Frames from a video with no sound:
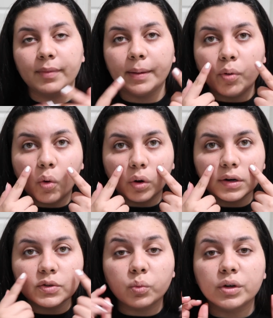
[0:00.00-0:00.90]
my
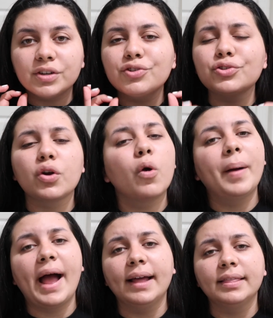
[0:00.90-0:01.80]
pores were so
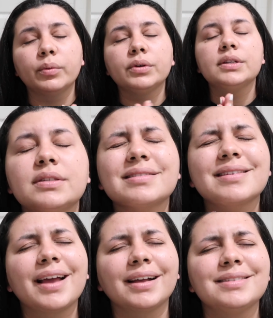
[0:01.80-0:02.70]
bad. They were
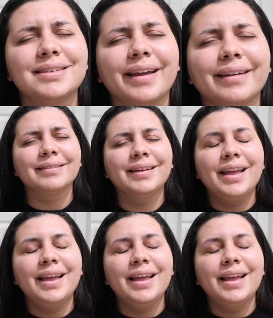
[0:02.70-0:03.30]
disgusting.